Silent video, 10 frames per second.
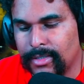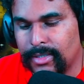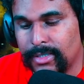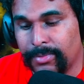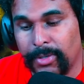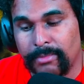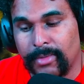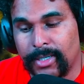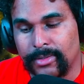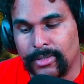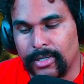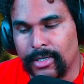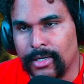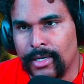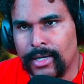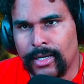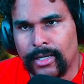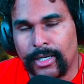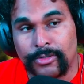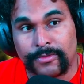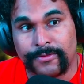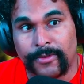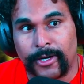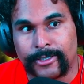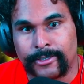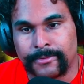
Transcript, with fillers: To put it mildly, I was fucked.